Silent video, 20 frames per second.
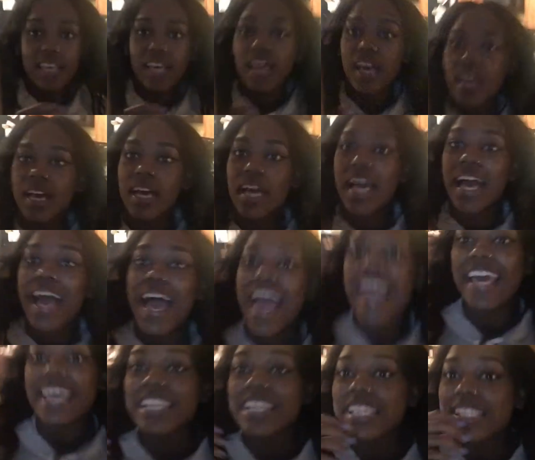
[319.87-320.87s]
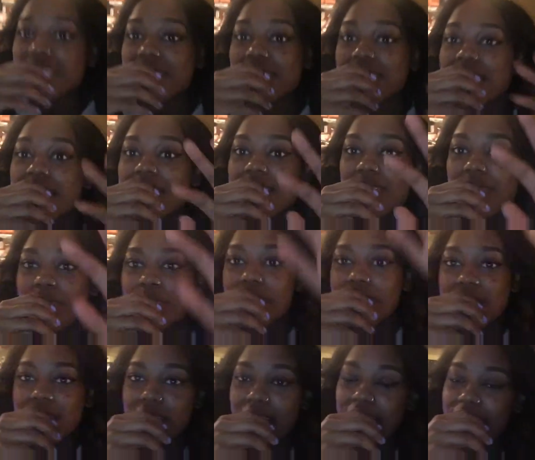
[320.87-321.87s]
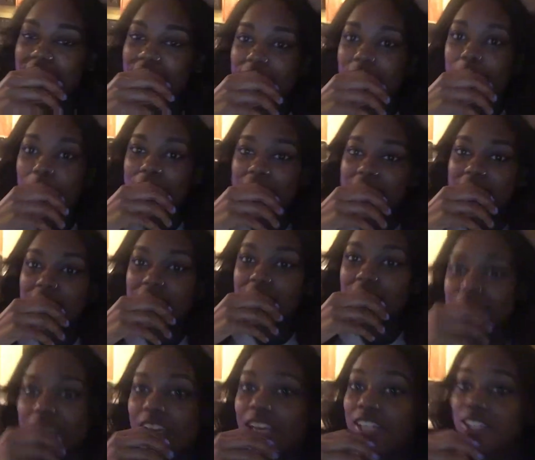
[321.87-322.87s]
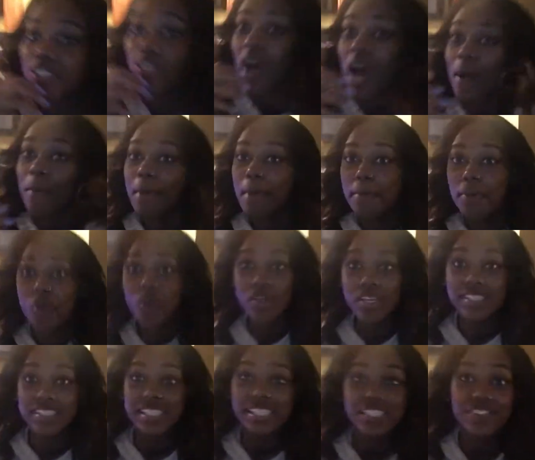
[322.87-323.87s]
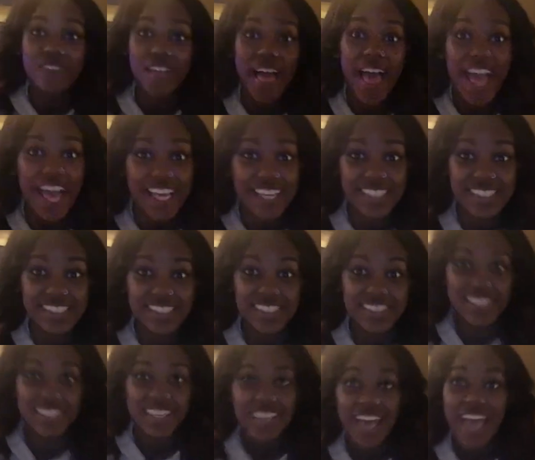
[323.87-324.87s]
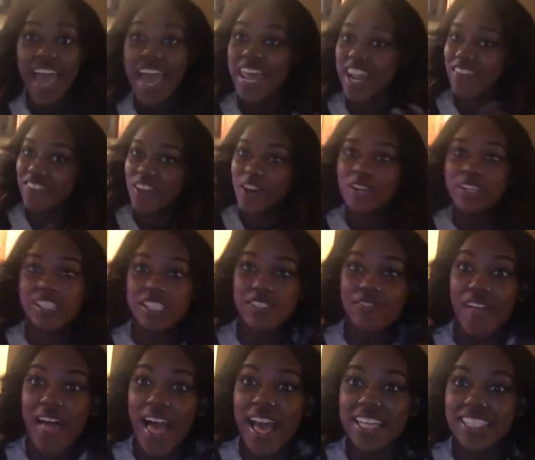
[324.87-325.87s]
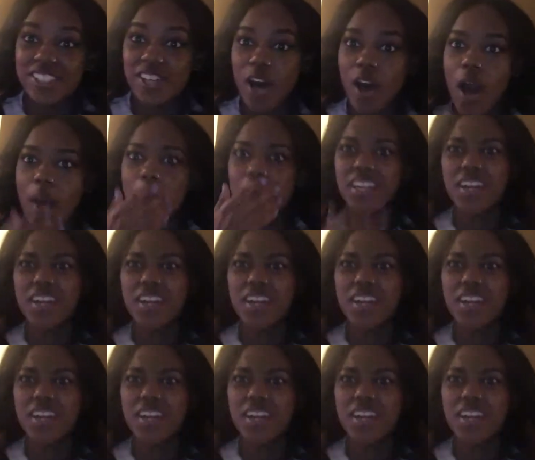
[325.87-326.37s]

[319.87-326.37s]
by itself. And listen, listen, listen. Basically, so I might be going to Six Flags. And if I go to Six Flags, y'all, I'm